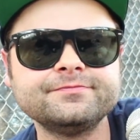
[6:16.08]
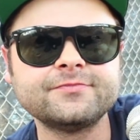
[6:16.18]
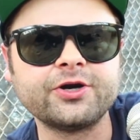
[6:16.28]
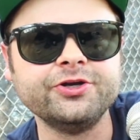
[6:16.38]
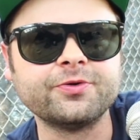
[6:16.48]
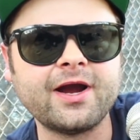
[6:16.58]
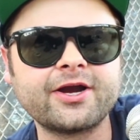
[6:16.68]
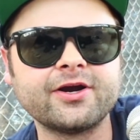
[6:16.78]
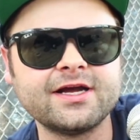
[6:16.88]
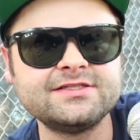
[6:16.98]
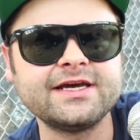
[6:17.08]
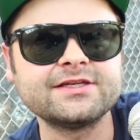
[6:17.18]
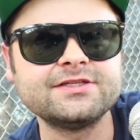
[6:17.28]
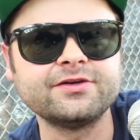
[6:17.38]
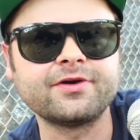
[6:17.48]
Our new record, I Take
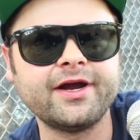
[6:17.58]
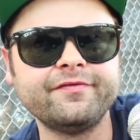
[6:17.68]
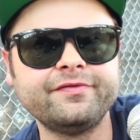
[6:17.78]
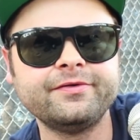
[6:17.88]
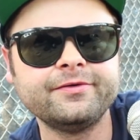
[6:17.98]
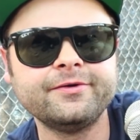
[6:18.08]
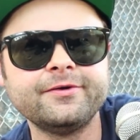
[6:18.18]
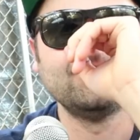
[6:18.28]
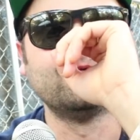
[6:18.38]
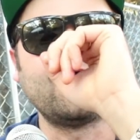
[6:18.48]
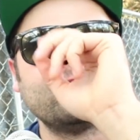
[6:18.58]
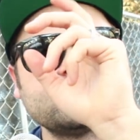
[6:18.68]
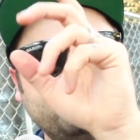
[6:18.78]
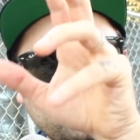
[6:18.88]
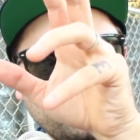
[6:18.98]
It to the Grave. When I was
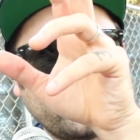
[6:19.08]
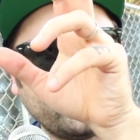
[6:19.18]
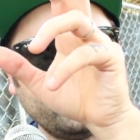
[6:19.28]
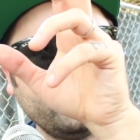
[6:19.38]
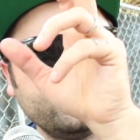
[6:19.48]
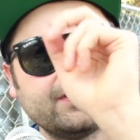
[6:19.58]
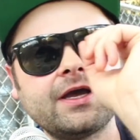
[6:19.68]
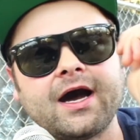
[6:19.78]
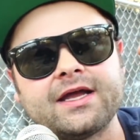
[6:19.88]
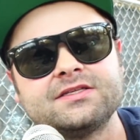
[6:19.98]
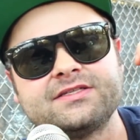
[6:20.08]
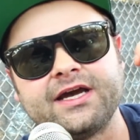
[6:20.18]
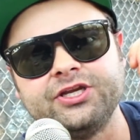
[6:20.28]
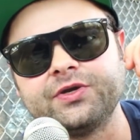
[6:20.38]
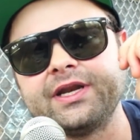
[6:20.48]
born, God
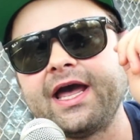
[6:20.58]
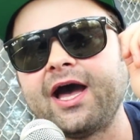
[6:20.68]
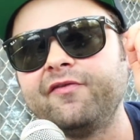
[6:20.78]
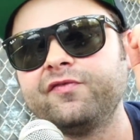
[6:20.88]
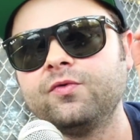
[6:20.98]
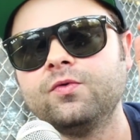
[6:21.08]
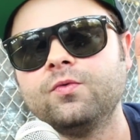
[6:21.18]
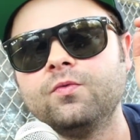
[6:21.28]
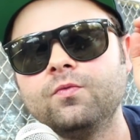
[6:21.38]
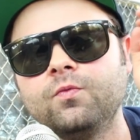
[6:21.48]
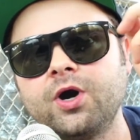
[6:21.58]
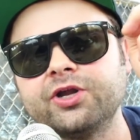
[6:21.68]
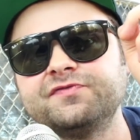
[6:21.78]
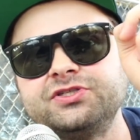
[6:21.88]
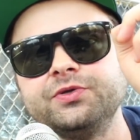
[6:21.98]
said you can have one
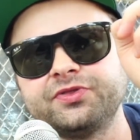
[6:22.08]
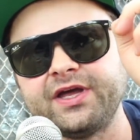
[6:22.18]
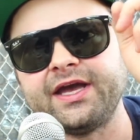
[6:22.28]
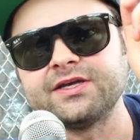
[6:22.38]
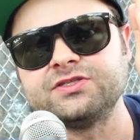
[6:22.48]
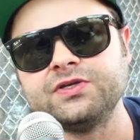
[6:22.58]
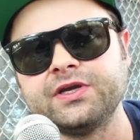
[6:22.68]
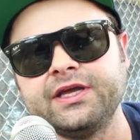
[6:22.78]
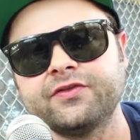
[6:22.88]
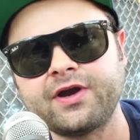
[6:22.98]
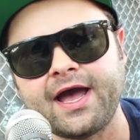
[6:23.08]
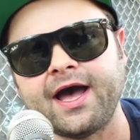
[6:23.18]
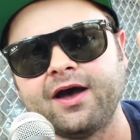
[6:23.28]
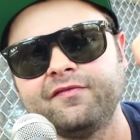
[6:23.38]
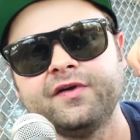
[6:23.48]
of two things. You can either
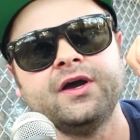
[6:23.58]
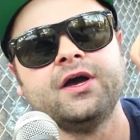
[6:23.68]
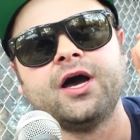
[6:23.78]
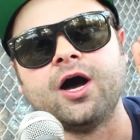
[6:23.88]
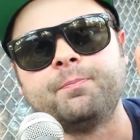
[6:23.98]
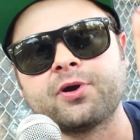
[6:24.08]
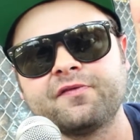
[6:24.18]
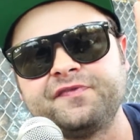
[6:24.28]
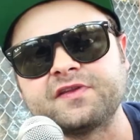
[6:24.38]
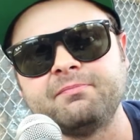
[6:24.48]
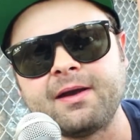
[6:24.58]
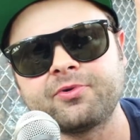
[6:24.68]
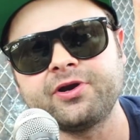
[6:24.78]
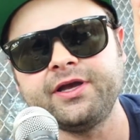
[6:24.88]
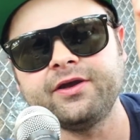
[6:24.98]
have a perfect
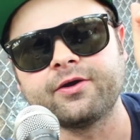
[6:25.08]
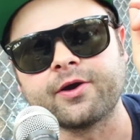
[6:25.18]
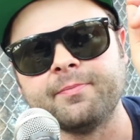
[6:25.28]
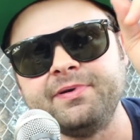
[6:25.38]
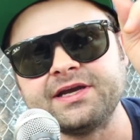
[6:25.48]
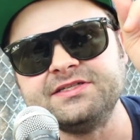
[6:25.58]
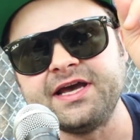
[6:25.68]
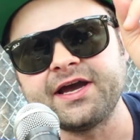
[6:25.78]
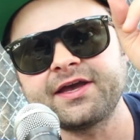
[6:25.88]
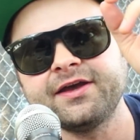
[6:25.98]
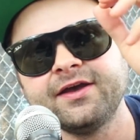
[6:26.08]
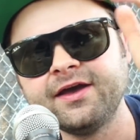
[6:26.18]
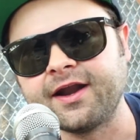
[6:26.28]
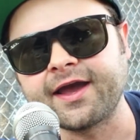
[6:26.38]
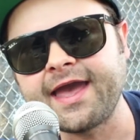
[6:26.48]
memory or a big dick.
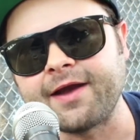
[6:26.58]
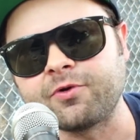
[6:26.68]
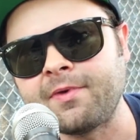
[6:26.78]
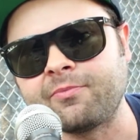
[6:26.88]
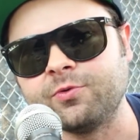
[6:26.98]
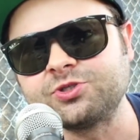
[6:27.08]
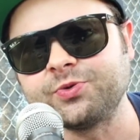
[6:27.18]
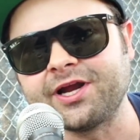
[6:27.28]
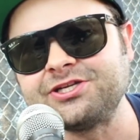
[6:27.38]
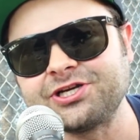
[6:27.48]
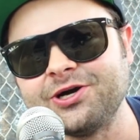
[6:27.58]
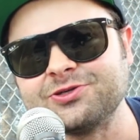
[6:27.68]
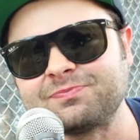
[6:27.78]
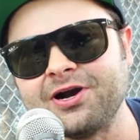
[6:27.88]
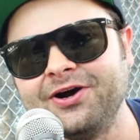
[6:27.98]
And I can't remember which one I
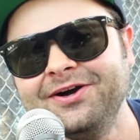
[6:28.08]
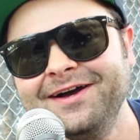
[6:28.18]
chose, bro.